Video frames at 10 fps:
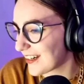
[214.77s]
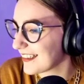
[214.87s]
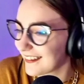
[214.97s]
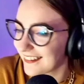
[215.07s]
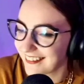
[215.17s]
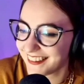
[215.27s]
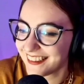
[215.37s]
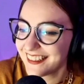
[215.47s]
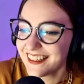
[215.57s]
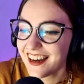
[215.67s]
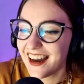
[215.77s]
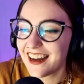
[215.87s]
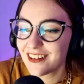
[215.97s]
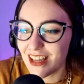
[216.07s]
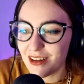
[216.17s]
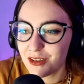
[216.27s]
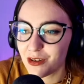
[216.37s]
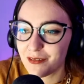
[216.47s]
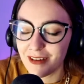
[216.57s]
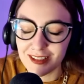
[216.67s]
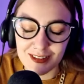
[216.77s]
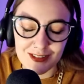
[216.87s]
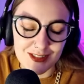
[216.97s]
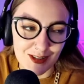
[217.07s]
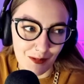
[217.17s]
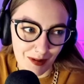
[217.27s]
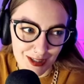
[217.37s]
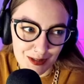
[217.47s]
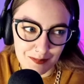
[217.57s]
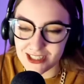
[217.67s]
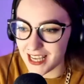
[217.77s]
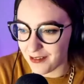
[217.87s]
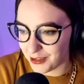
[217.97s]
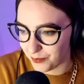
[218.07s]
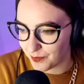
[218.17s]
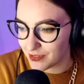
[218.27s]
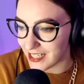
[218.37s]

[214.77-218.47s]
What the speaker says: and I love your values so much because I will